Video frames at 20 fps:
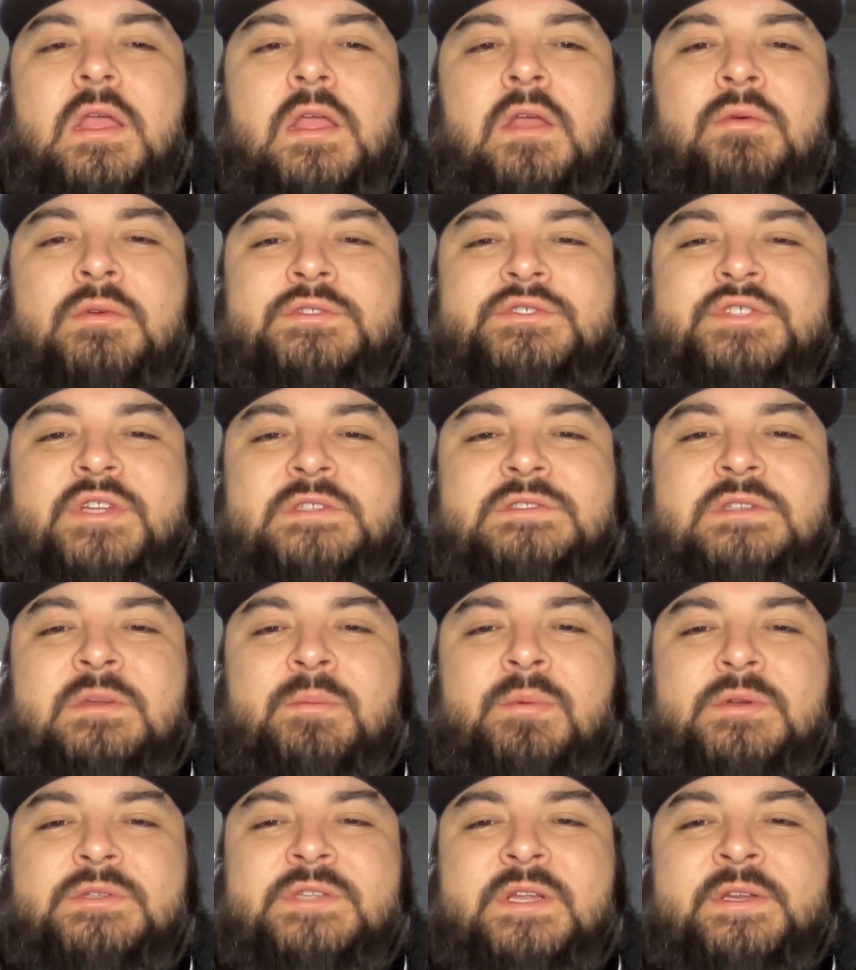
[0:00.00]
It was just a
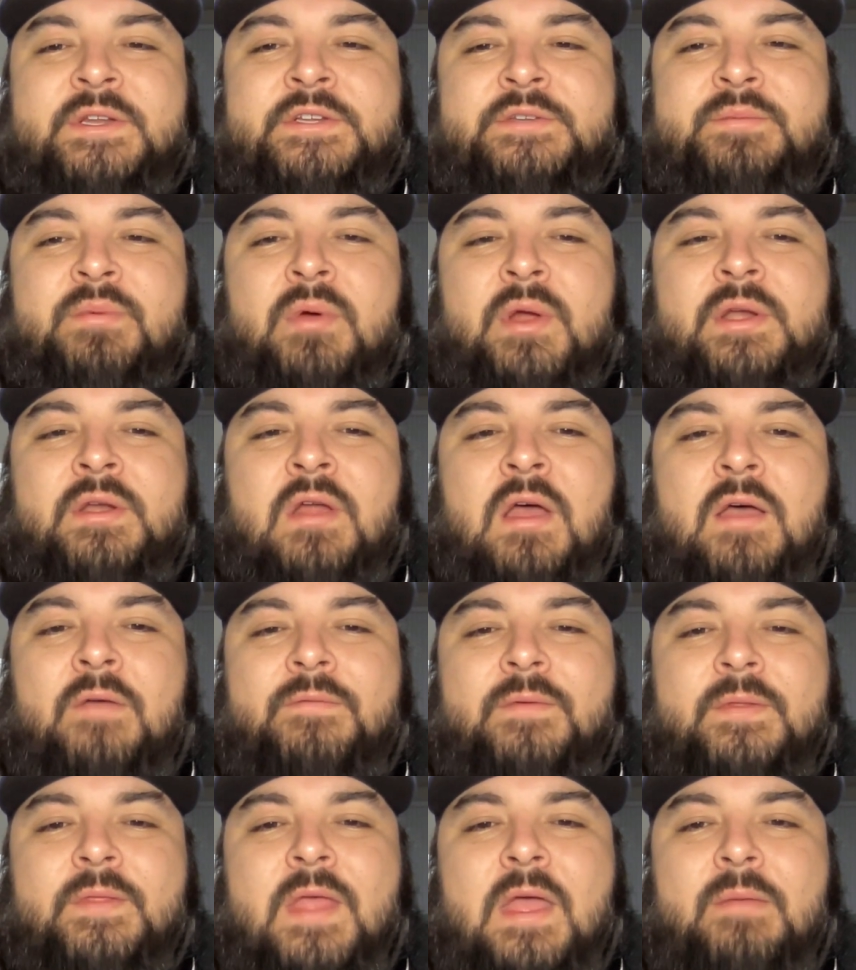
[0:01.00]
percentage point
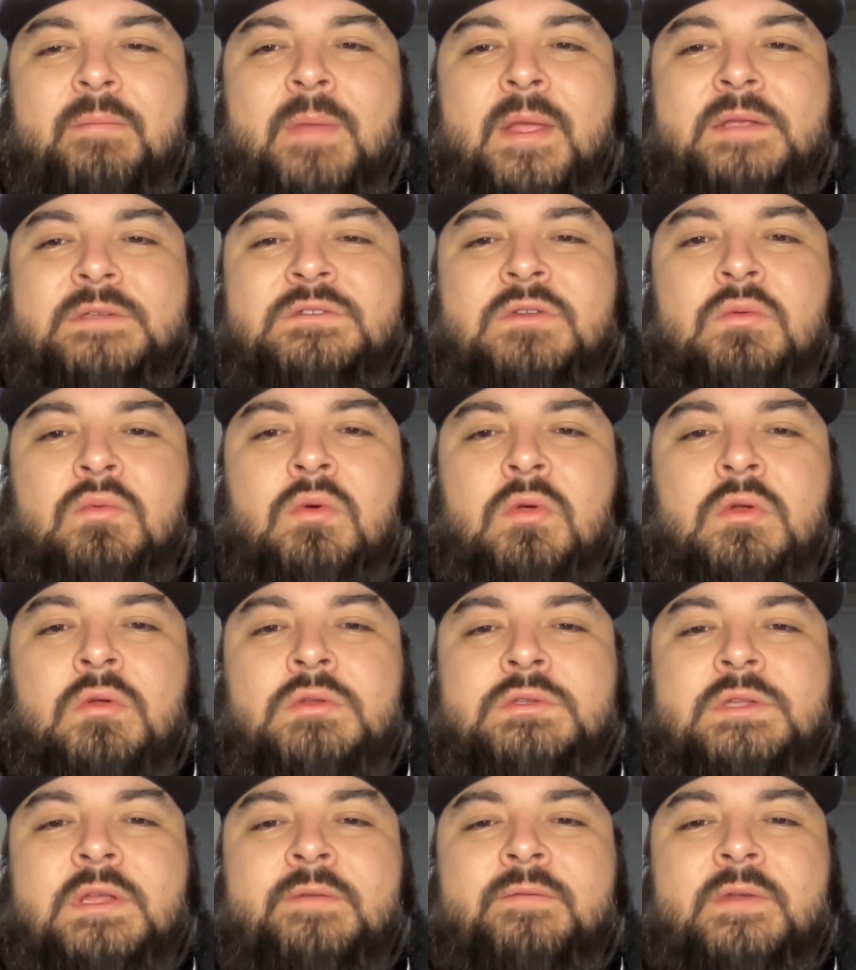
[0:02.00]
off, and that makes a
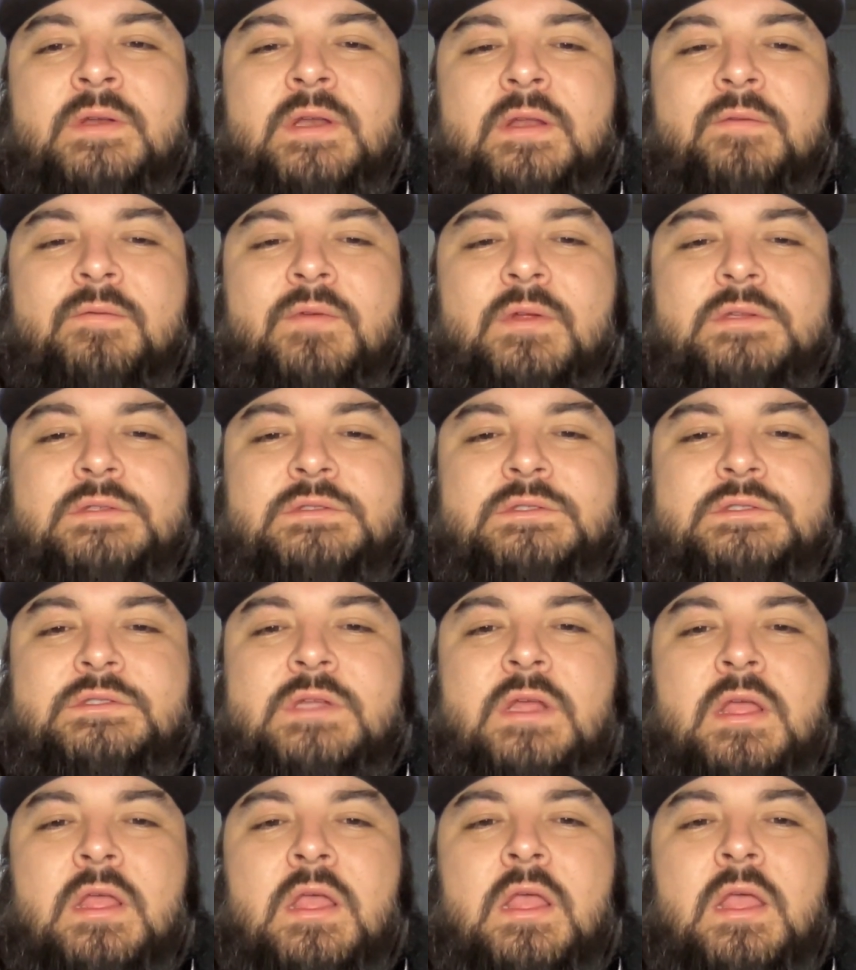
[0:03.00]
world of a
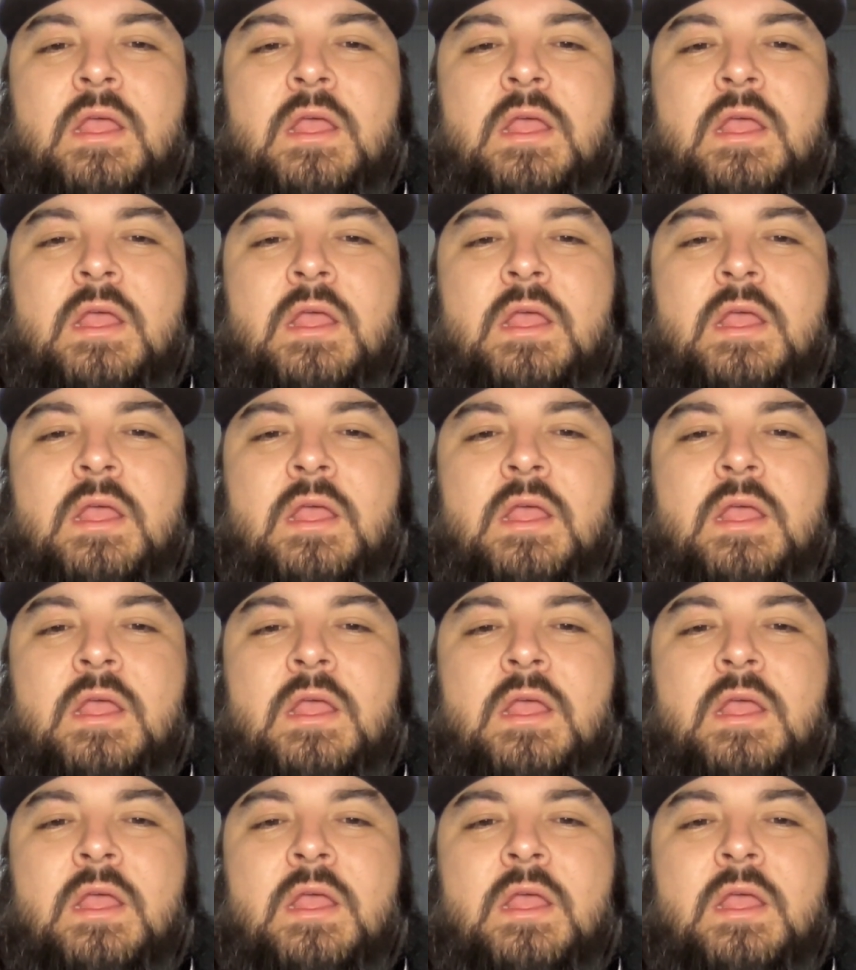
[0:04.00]
difference.